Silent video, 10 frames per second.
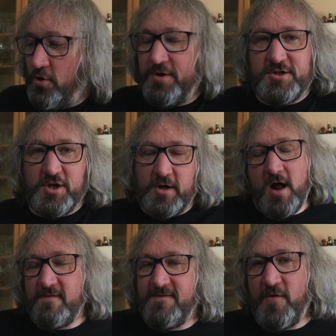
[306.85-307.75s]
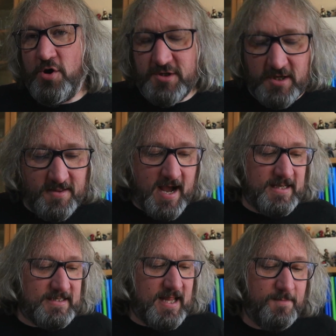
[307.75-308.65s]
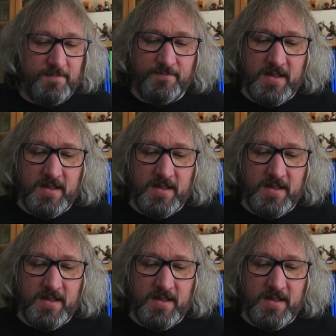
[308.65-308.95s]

others who can't afford the HasLab.